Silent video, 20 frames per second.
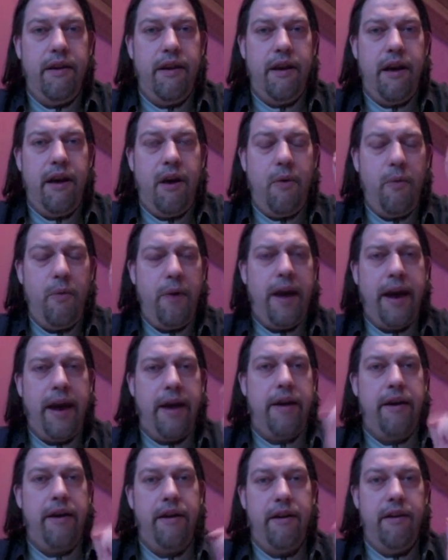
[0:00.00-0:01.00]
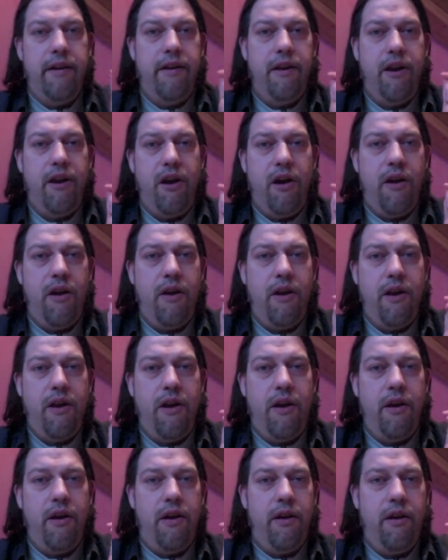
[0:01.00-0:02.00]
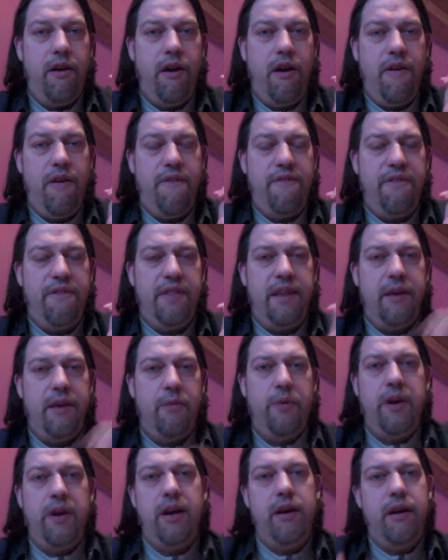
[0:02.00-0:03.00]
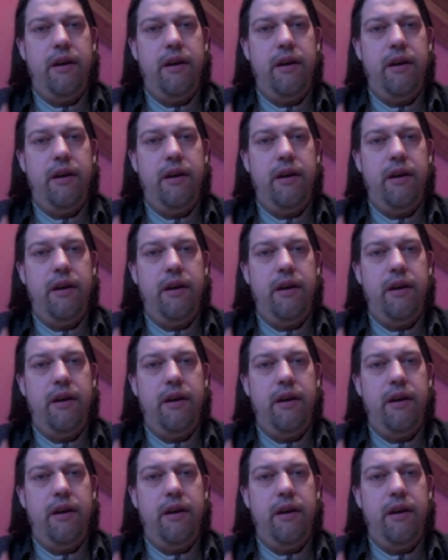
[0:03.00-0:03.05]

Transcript: aware of that we